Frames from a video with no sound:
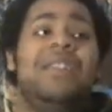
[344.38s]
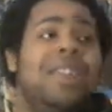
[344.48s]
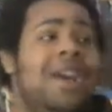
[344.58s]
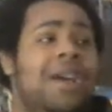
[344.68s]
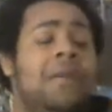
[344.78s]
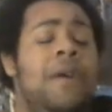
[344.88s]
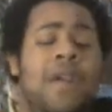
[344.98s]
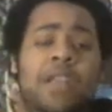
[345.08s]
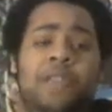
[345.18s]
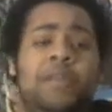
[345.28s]
the line,
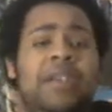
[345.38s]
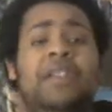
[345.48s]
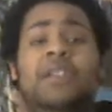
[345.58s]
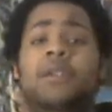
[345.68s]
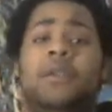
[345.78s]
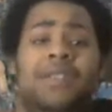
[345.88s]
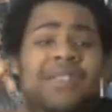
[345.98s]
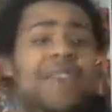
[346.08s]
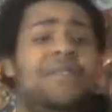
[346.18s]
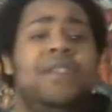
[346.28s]
especially during the
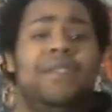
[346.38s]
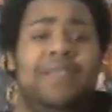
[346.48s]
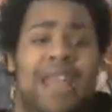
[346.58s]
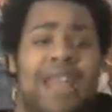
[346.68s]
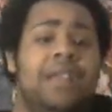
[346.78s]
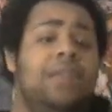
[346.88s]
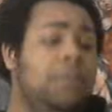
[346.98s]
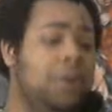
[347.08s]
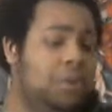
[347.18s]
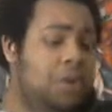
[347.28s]
70s and 80s
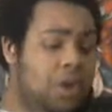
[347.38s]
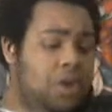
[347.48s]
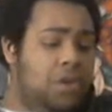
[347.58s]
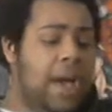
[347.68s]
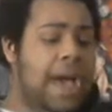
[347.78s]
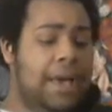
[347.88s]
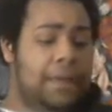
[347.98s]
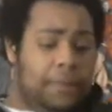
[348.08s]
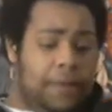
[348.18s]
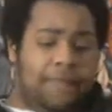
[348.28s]
when you had